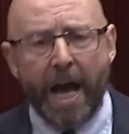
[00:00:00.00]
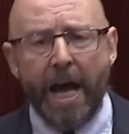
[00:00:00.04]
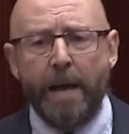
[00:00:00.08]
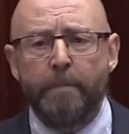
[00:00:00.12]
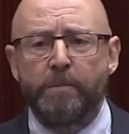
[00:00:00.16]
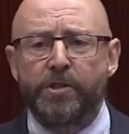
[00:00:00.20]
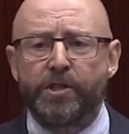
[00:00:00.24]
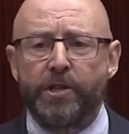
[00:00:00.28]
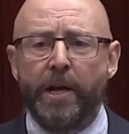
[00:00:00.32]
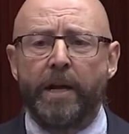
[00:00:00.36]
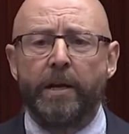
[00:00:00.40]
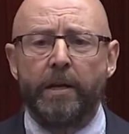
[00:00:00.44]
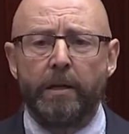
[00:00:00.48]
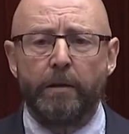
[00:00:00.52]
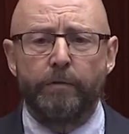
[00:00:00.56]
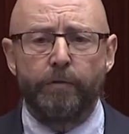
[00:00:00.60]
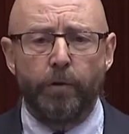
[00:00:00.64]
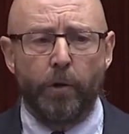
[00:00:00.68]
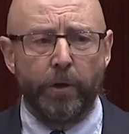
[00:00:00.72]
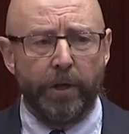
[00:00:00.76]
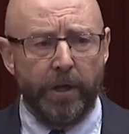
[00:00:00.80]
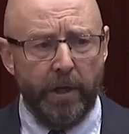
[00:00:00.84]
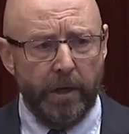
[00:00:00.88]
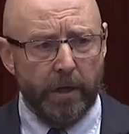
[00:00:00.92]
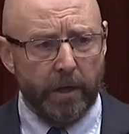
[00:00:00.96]
I'm standing
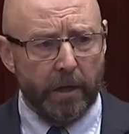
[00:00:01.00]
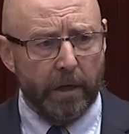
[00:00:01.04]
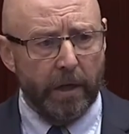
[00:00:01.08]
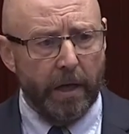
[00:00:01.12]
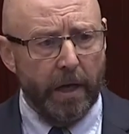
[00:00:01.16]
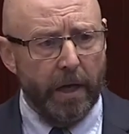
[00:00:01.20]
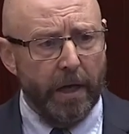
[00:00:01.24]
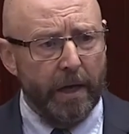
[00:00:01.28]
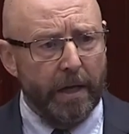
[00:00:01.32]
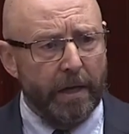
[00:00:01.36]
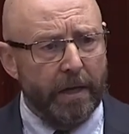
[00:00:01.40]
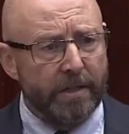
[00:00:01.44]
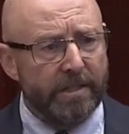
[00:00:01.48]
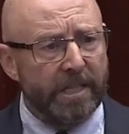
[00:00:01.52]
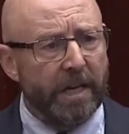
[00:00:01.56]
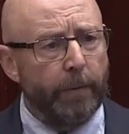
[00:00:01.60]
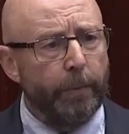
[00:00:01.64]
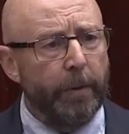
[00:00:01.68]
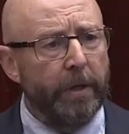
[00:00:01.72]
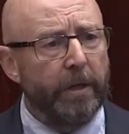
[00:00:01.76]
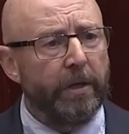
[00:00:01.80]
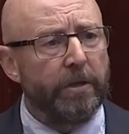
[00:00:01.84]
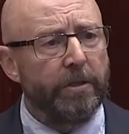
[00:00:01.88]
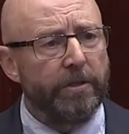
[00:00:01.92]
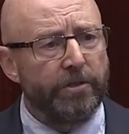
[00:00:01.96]
for here is that
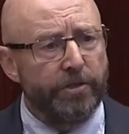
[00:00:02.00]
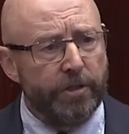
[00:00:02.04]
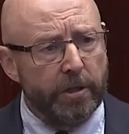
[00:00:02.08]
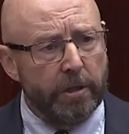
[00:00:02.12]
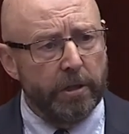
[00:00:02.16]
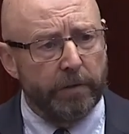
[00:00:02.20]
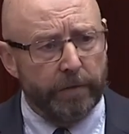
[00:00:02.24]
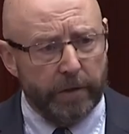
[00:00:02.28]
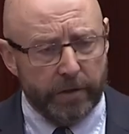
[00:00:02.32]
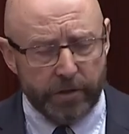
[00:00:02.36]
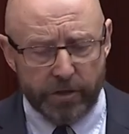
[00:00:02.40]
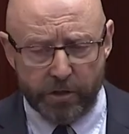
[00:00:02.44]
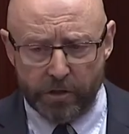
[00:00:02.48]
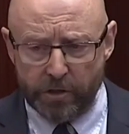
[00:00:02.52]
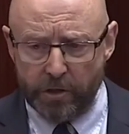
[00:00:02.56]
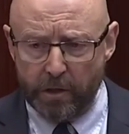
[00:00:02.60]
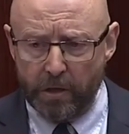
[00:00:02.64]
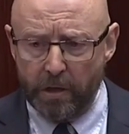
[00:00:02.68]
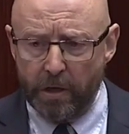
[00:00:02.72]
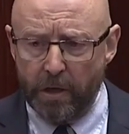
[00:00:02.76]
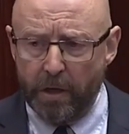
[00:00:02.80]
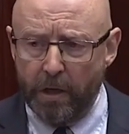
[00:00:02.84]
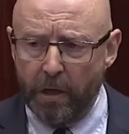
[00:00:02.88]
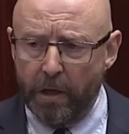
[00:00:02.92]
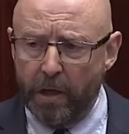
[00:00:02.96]
we consider this
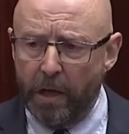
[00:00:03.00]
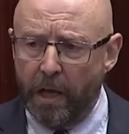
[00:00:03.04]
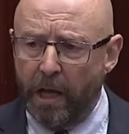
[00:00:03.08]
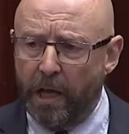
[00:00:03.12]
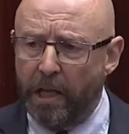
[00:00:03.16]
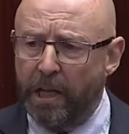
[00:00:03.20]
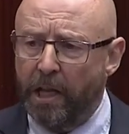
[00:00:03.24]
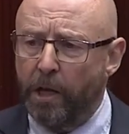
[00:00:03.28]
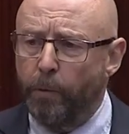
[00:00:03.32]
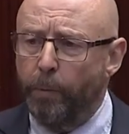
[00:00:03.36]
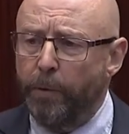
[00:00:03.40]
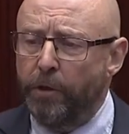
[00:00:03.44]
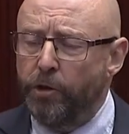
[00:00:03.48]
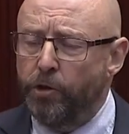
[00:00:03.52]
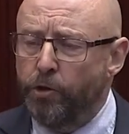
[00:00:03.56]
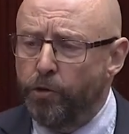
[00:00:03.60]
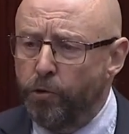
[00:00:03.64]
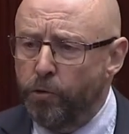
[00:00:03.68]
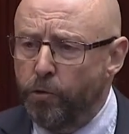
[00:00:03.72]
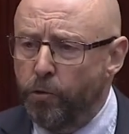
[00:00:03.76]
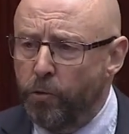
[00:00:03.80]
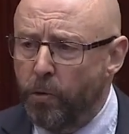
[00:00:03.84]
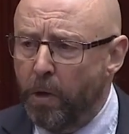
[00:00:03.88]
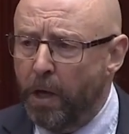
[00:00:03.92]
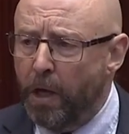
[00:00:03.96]
and that we
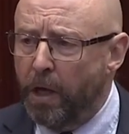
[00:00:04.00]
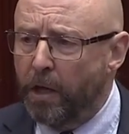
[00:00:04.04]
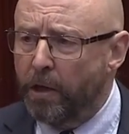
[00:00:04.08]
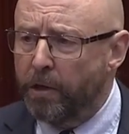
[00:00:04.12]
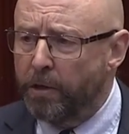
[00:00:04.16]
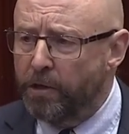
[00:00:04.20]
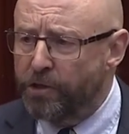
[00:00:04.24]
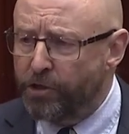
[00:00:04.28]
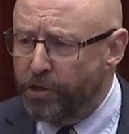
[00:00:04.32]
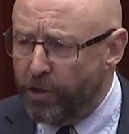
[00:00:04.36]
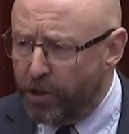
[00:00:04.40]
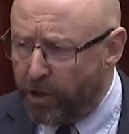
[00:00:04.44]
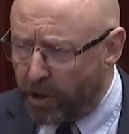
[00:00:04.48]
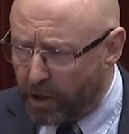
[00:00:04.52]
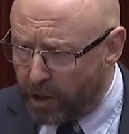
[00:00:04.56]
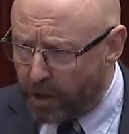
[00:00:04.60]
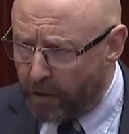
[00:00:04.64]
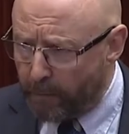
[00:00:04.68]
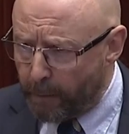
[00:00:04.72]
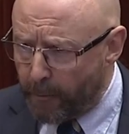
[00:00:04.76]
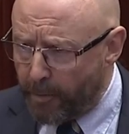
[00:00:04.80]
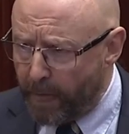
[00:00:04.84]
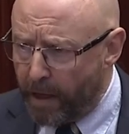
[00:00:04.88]
do consider